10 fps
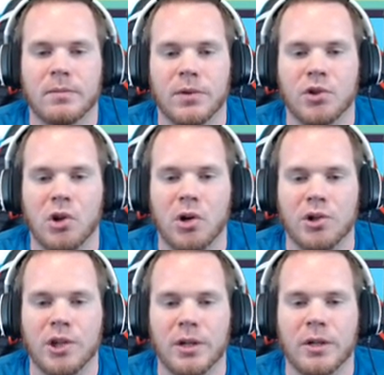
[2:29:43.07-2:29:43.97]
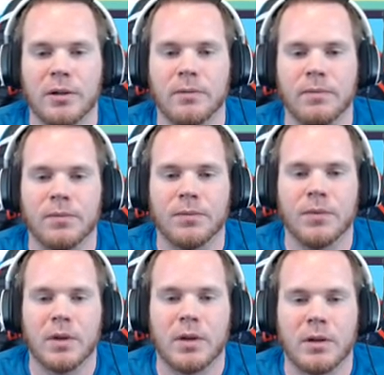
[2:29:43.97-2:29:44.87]
Charge here.
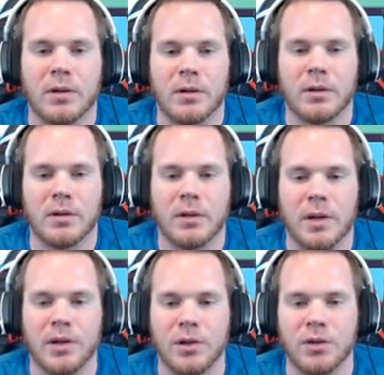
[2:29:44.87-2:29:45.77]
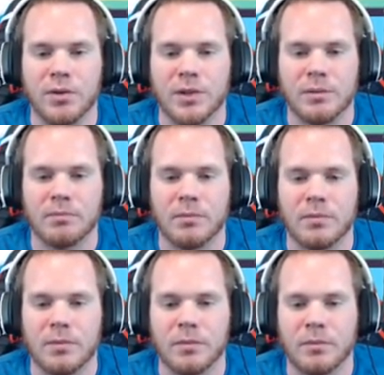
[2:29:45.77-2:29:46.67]
And you can use this
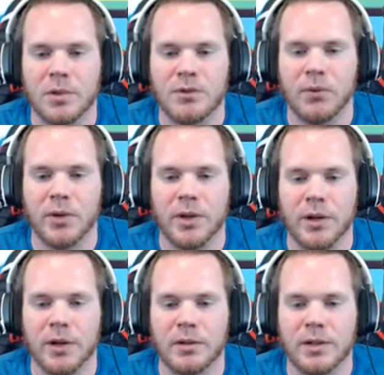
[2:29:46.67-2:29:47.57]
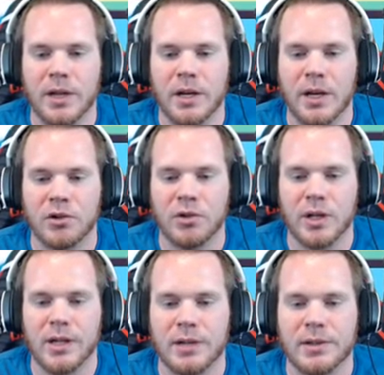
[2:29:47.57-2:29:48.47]
pitchfork there to get in extra
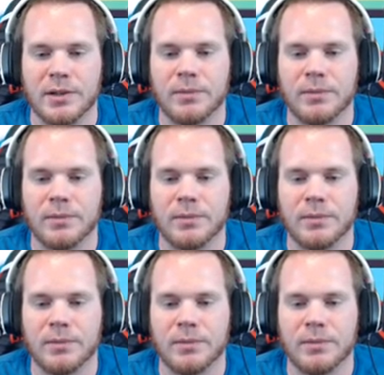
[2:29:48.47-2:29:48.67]
hits.